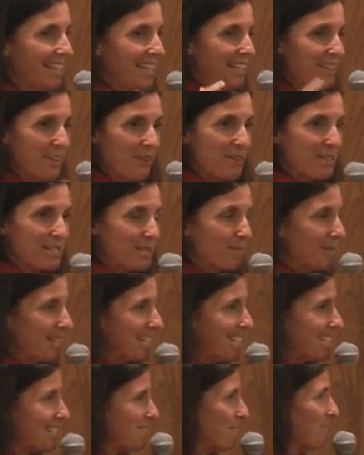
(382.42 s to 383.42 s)
You know this
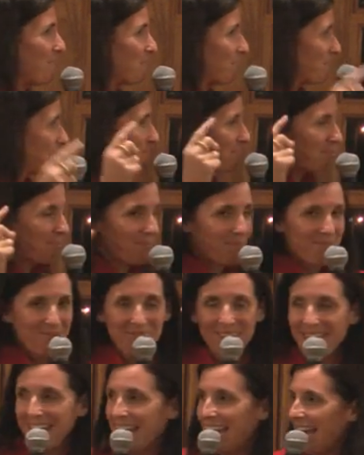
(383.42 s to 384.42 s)
speech?
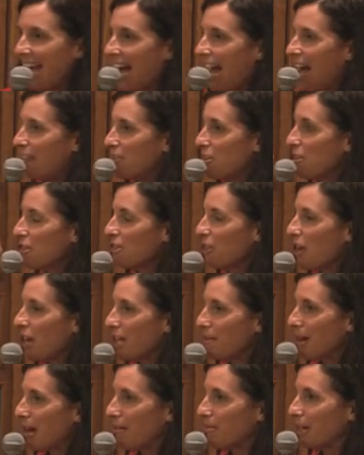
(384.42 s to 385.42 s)
Have you thought
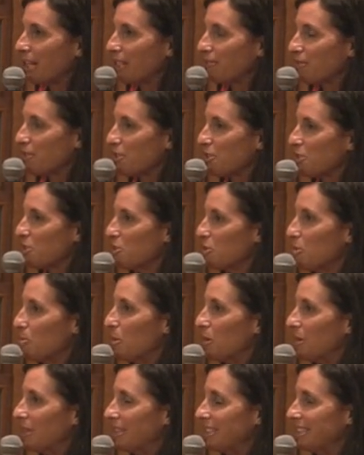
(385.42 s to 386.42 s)
about running for the school
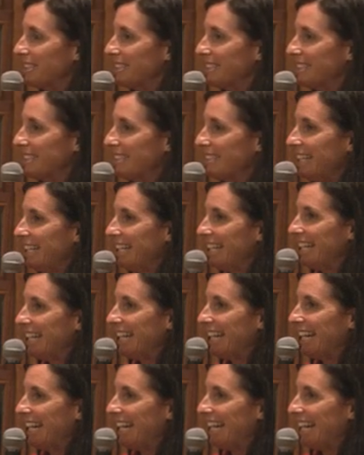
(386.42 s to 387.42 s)
board?
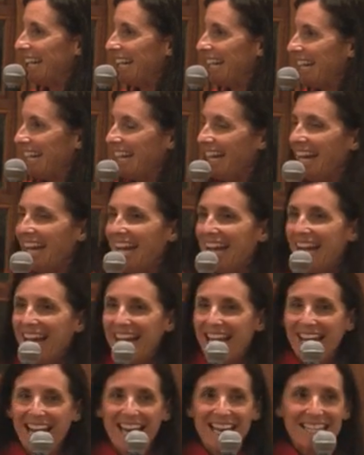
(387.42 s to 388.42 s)

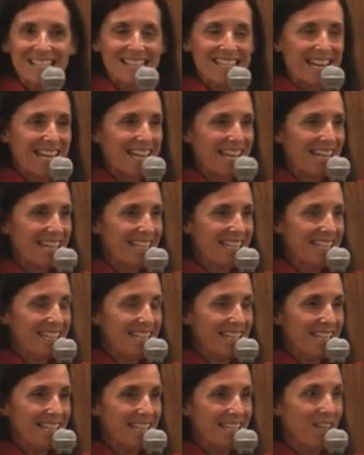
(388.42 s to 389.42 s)
And I said,
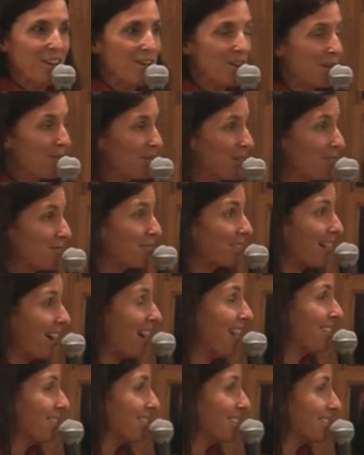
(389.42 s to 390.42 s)
no, I'm running for
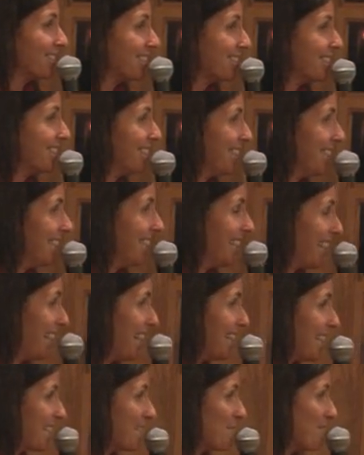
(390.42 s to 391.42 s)
Congress. And
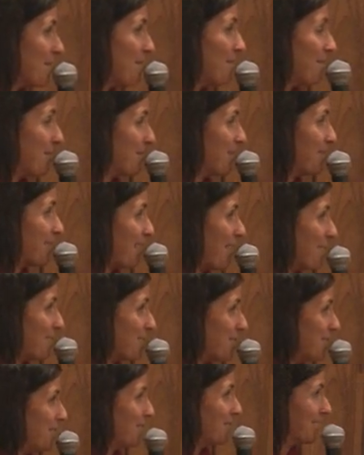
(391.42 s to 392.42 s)
I'd like to meet with you this
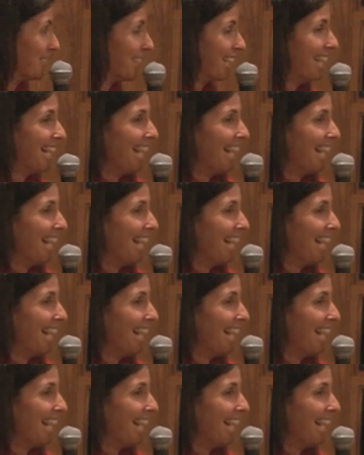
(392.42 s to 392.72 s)
afternoon.